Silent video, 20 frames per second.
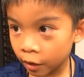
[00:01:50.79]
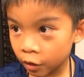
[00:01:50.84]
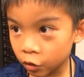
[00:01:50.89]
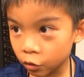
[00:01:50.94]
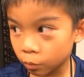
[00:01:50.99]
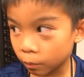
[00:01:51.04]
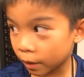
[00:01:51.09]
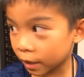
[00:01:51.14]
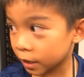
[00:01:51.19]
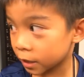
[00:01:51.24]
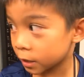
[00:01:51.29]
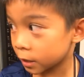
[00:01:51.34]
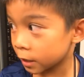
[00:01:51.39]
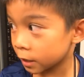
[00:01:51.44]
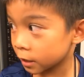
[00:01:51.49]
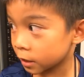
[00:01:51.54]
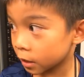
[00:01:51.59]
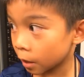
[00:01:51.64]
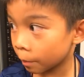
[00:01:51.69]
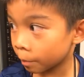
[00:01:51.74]
You might
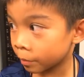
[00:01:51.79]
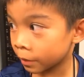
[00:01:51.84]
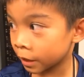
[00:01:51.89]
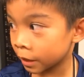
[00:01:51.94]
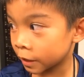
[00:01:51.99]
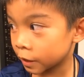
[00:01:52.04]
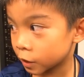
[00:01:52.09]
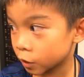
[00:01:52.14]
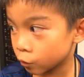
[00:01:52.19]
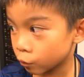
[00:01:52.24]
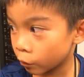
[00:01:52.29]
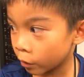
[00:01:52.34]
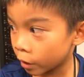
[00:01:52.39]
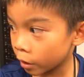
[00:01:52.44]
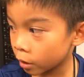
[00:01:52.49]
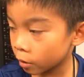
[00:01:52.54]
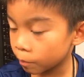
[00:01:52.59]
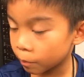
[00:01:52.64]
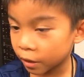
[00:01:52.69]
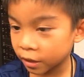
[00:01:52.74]
think something is
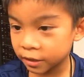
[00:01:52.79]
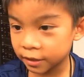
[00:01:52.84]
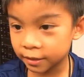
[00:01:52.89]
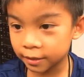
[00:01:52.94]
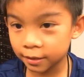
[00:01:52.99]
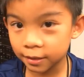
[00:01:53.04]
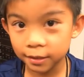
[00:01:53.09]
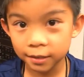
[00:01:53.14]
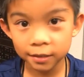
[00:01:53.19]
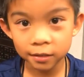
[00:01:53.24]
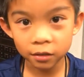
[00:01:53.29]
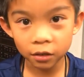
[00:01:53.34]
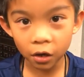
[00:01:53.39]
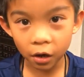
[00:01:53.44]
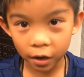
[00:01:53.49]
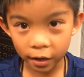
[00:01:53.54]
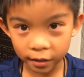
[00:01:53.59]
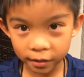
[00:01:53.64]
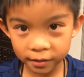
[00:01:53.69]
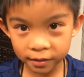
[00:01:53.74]
rare, but it is
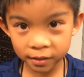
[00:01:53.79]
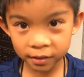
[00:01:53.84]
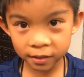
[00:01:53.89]
not.